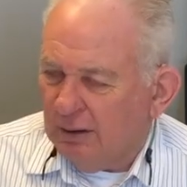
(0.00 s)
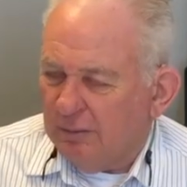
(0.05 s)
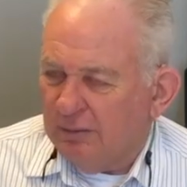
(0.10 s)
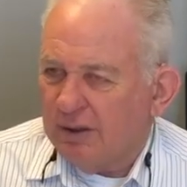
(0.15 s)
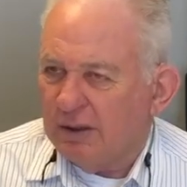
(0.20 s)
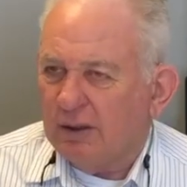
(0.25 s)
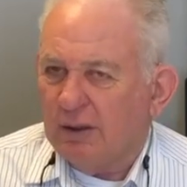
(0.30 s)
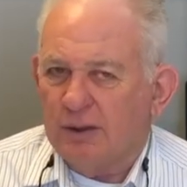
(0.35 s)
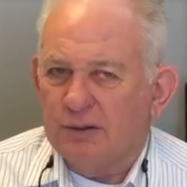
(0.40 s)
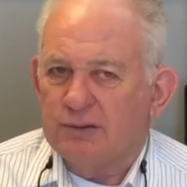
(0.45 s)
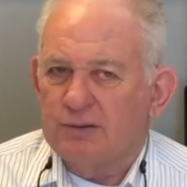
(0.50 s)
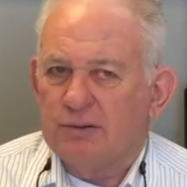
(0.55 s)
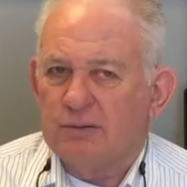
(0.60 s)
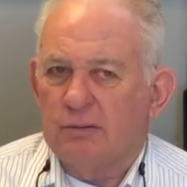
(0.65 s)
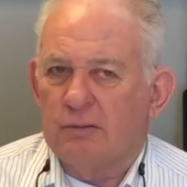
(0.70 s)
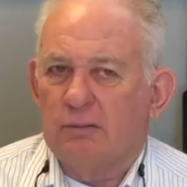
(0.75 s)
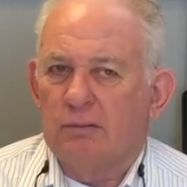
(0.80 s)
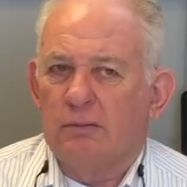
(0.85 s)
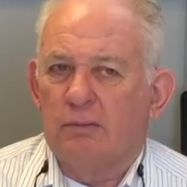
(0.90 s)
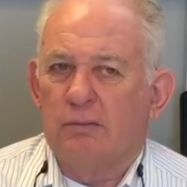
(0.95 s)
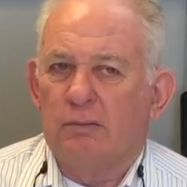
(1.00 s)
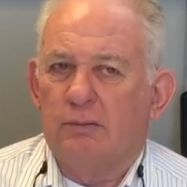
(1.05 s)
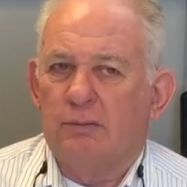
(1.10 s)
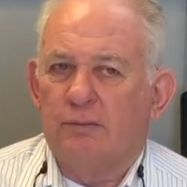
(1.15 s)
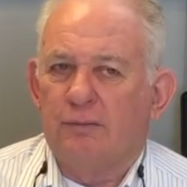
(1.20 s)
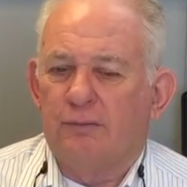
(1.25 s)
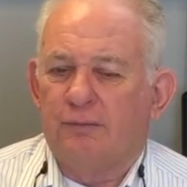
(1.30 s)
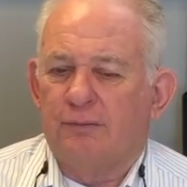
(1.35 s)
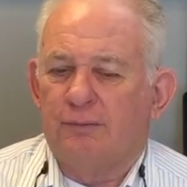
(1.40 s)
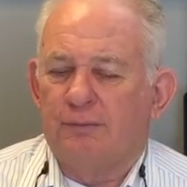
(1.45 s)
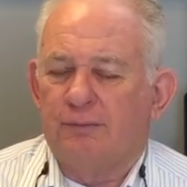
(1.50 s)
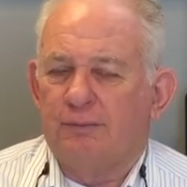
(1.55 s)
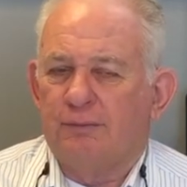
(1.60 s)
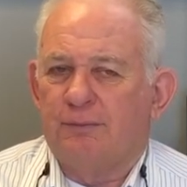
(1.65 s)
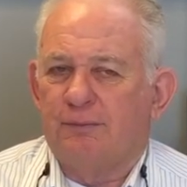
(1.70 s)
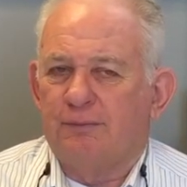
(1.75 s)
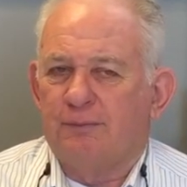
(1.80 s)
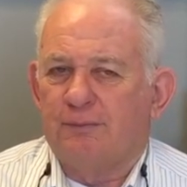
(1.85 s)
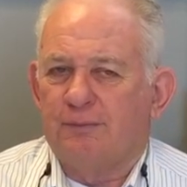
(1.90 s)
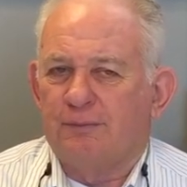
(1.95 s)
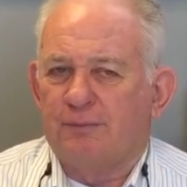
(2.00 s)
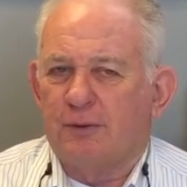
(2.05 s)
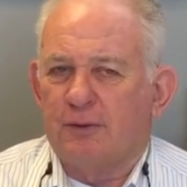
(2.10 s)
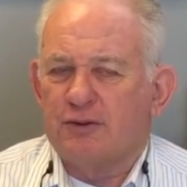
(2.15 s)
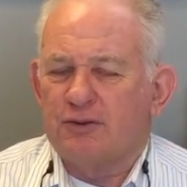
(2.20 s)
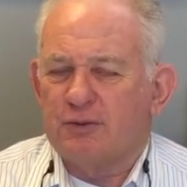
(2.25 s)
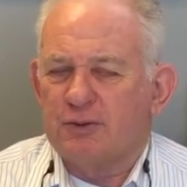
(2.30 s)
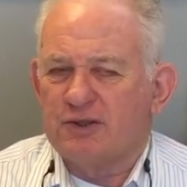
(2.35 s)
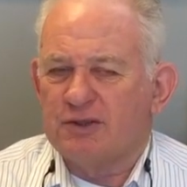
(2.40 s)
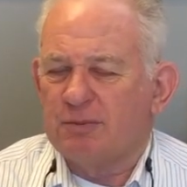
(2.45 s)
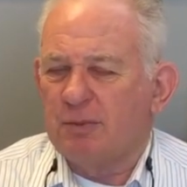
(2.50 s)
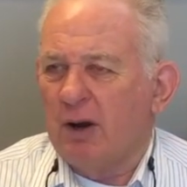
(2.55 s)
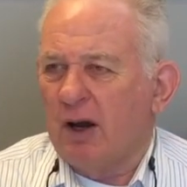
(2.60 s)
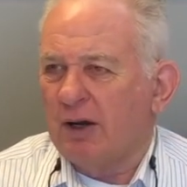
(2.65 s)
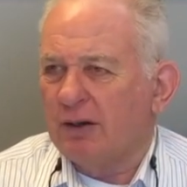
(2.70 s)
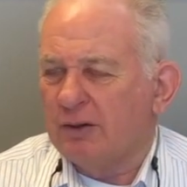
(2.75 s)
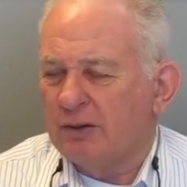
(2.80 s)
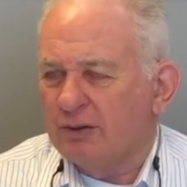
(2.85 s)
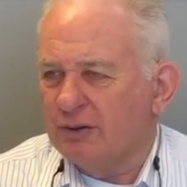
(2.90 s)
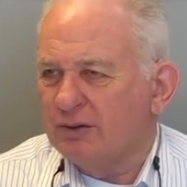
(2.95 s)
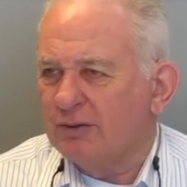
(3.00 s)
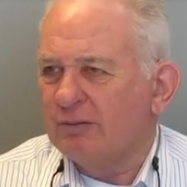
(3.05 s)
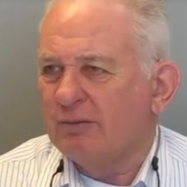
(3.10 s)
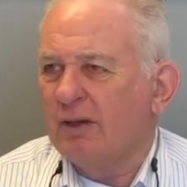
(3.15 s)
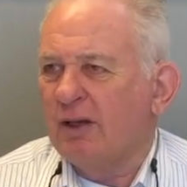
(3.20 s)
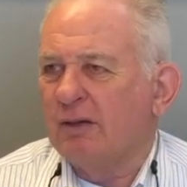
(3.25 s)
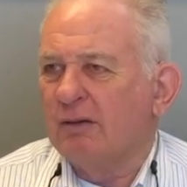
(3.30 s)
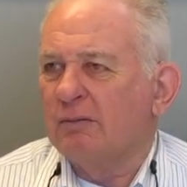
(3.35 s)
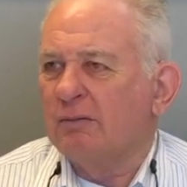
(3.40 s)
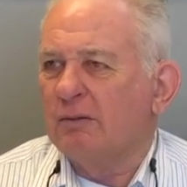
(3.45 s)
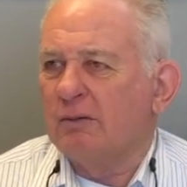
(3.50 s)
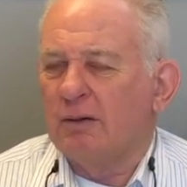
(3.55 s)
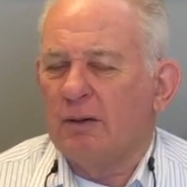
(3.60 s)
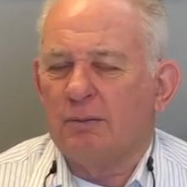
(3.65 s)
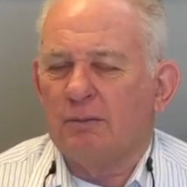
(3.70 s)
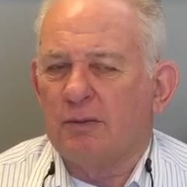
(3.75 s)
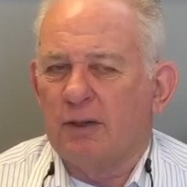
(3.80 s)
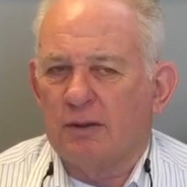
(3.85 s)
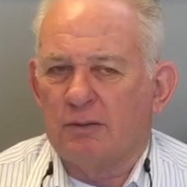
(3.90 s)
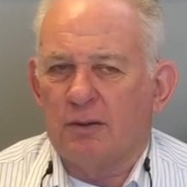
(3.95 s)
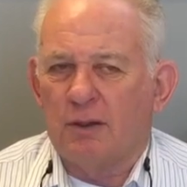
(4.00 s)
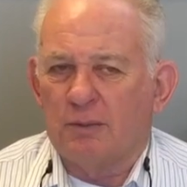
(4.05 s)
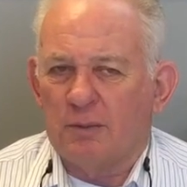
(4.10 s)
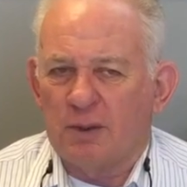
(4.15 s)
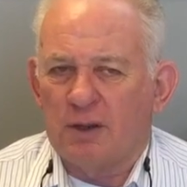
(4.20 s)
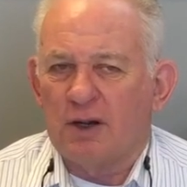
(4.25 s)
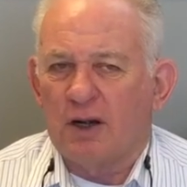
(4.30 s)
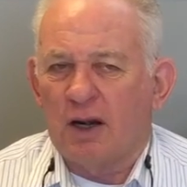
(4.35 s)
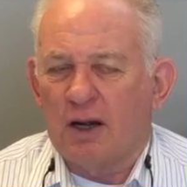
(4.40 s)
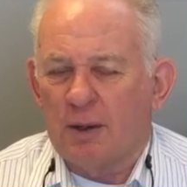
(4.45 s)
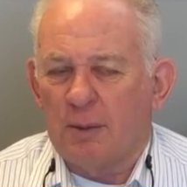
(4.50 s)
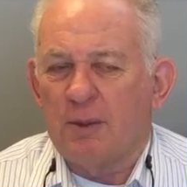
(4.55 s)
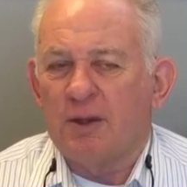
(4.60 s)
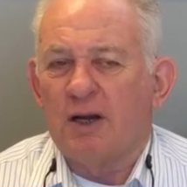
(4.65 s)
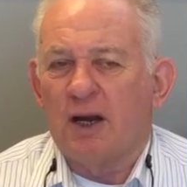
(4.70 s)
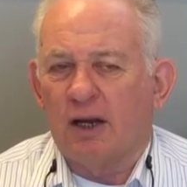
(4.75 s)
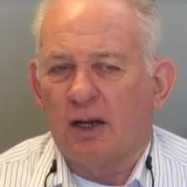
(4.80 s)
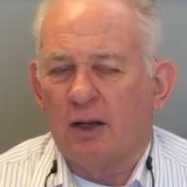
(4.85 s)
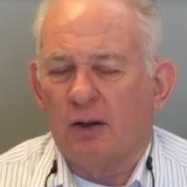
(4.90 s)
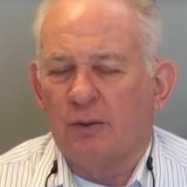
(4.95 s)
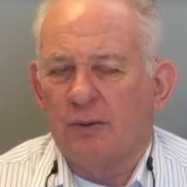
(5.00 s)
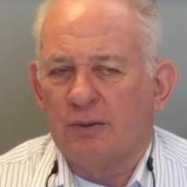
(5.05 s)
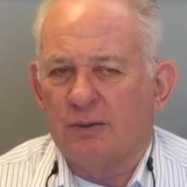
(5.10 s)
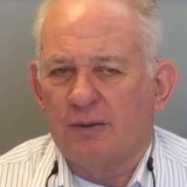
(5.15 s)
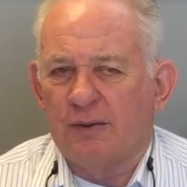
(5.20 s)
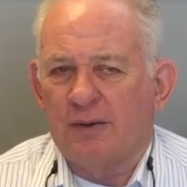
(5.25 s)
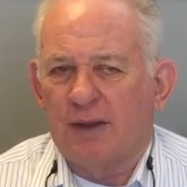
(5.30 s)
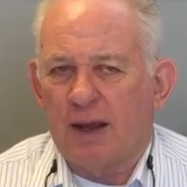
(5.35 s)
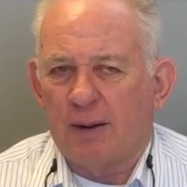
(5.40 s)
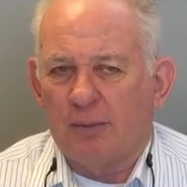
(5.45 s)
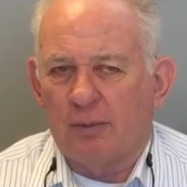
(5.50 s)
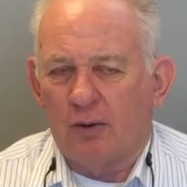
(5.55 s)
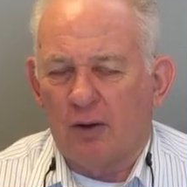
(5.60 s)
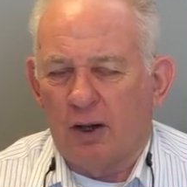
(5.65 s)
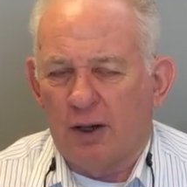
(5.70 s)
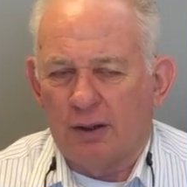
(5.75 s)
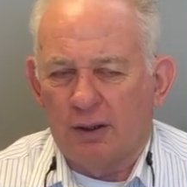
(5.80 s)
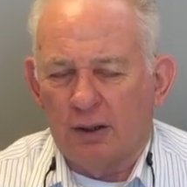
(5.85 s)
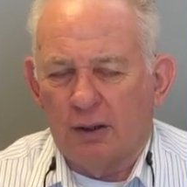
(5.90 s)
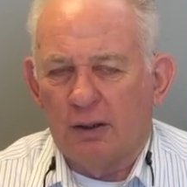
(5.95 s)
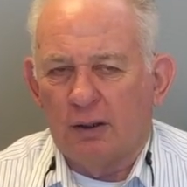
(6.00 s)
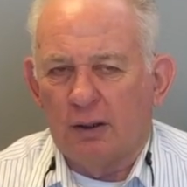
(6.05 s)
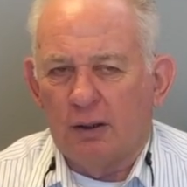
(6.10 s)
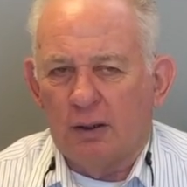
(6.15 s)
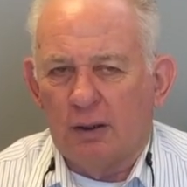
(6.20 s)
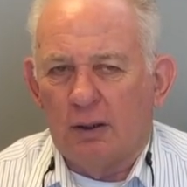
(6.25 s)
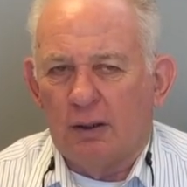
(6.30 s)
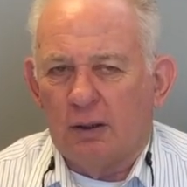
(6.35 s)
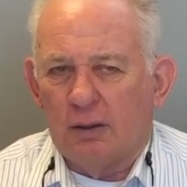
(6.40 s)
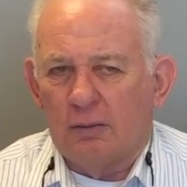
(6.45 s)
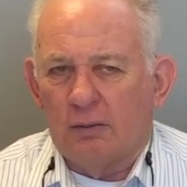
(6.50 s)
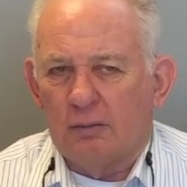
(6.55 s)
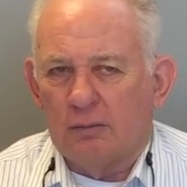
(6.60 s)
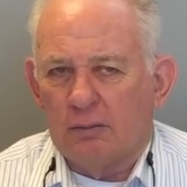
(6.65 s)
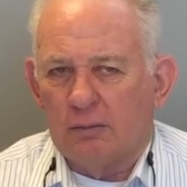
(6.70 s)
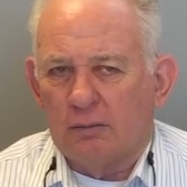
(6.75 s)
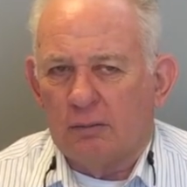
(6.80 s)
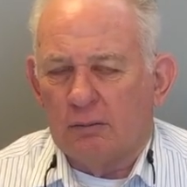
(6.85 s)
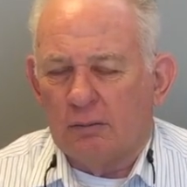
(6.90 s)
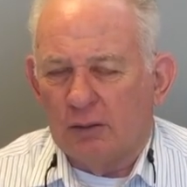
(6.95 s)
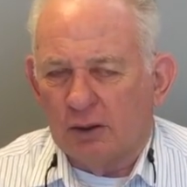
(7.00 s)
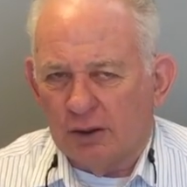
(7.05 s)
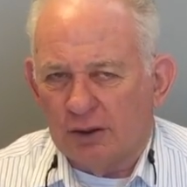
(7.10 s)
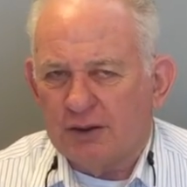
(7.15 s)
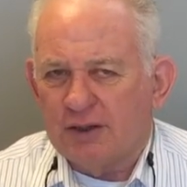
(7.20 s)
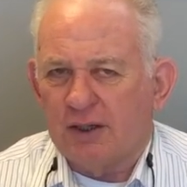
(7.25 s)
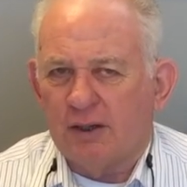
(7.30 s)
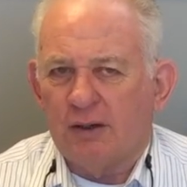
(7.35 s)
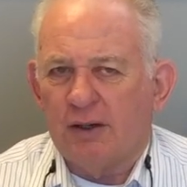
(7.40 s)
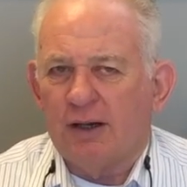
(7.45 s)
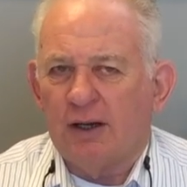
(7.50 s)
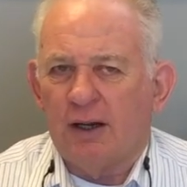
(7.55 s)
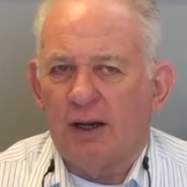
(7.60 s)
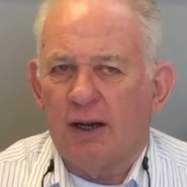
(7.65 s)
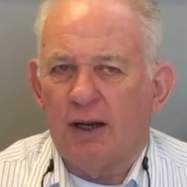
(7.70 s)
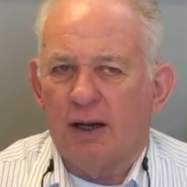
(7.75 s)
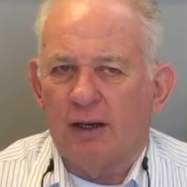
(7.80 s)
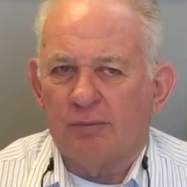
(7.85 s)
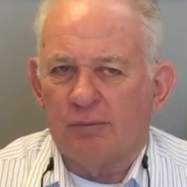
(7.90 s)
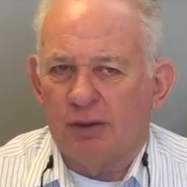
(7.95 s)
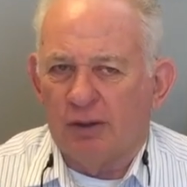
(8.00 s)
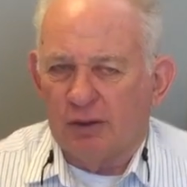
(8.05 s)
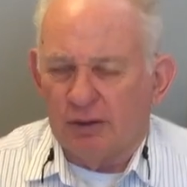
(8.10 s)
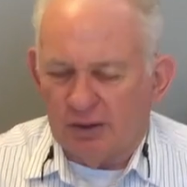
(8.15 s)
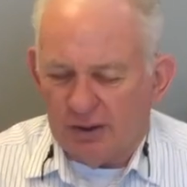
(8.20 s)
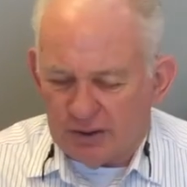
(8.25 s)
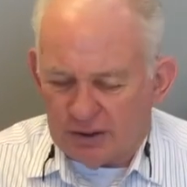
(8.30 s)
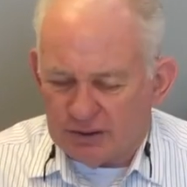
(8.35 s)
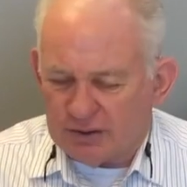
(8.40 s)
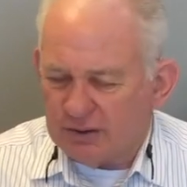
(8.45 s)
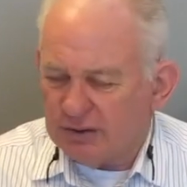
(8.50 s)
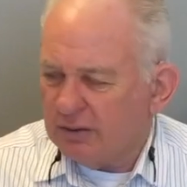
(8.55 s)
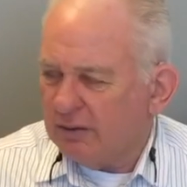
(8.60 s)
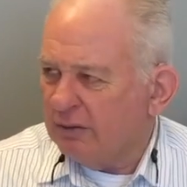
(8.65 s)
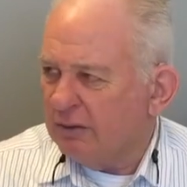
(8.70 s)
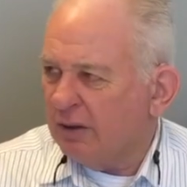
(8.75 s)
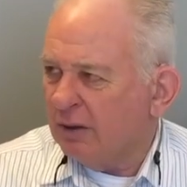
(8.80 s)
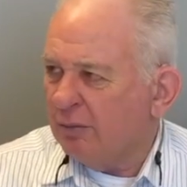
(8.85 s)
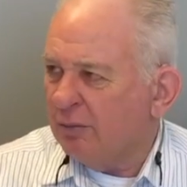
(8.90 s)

Because first responders, well, let me not go that broad. Military and police, their